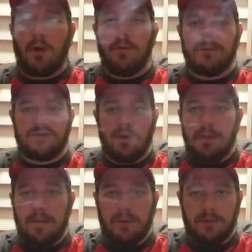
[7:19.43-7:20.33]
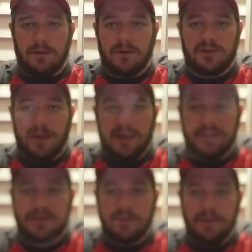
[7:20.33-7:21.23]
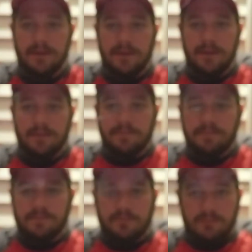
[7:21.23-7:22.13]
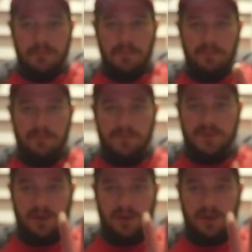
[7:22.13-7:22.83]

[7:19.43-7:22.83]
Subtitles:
almost no pepper, no spice. And